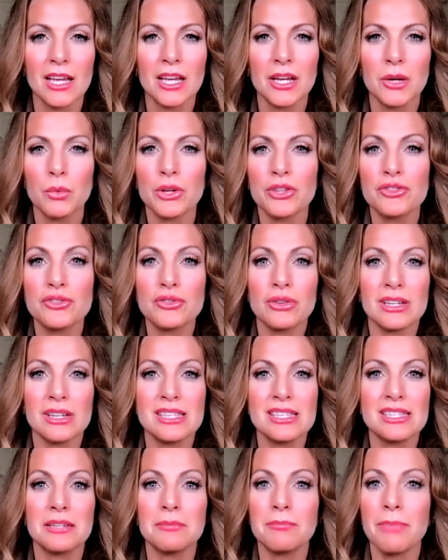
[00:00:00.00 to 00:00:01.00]
with
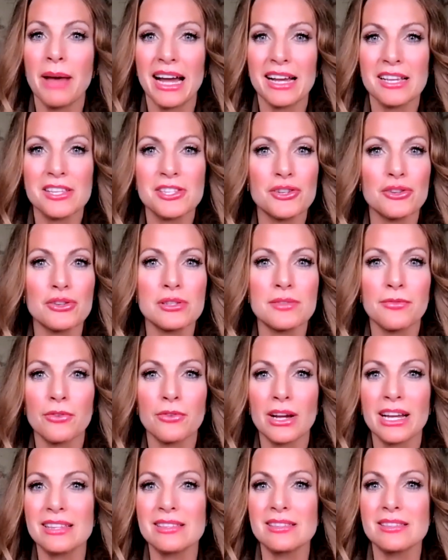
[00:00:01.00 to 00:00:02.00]
trusted pastors,
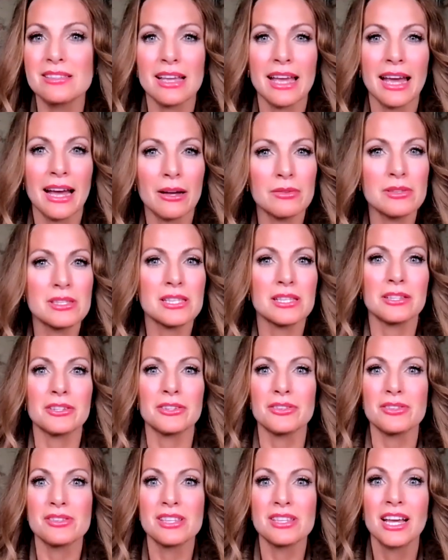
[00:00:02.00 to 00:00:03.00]
friends,
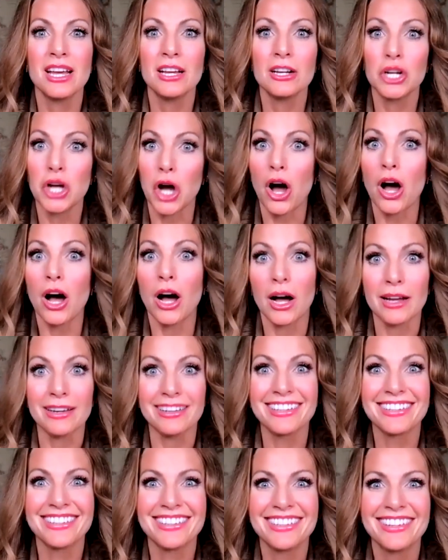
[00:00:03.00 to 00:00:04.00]
counselors,
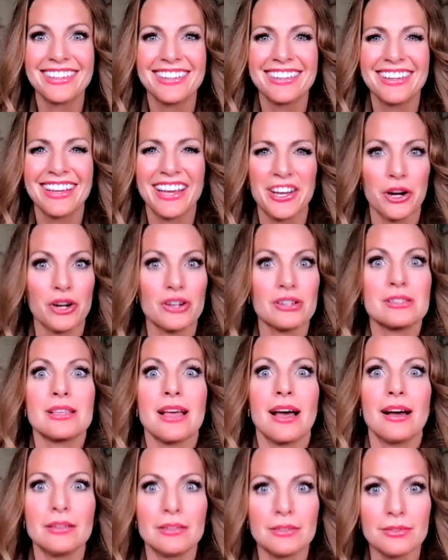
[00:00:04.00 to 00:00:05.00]
God, and
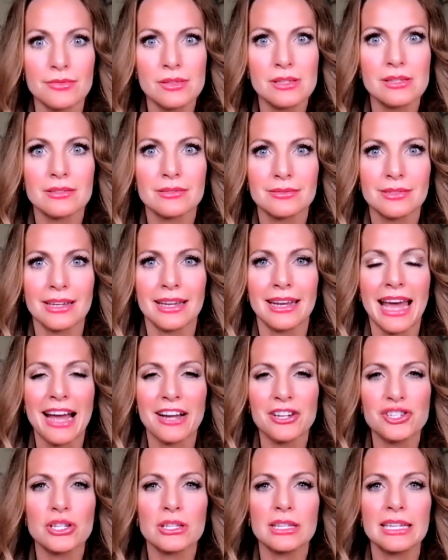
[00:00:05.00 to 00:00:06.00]
ourselves, and
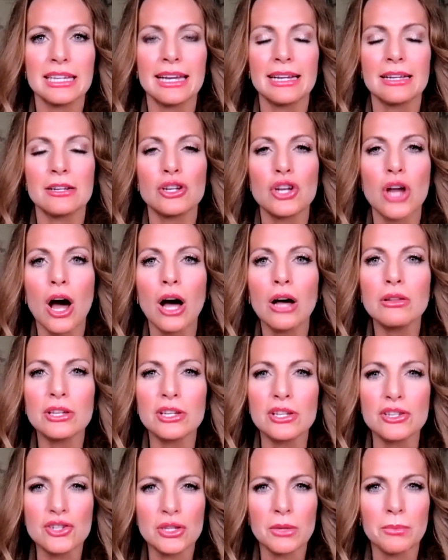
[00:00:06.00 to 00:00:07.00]
actually
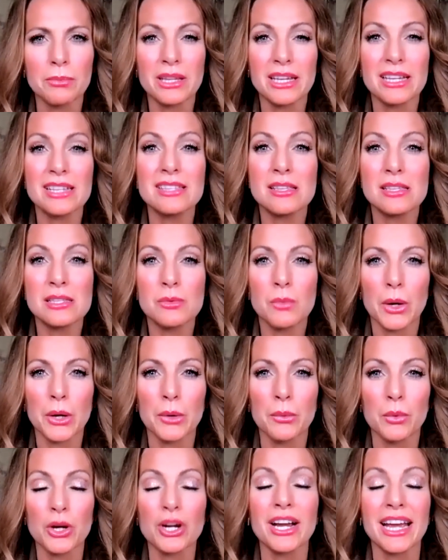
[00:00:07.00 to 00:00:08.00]
acknowledge the places where
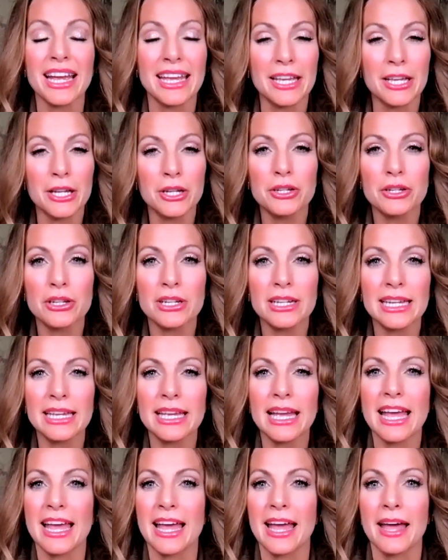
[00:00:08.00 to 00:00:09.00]
we're angry
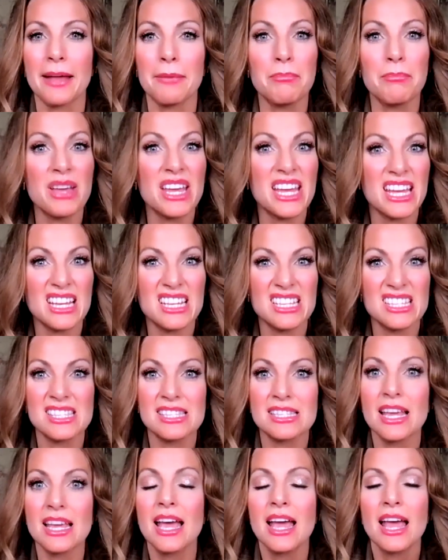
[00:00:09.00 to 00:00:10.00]
and
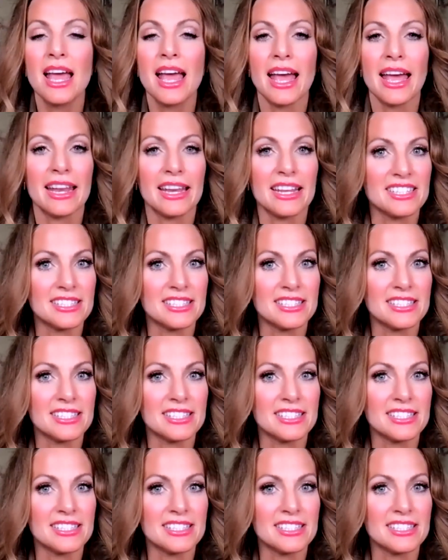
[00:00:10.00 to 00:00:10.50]
pissed, and it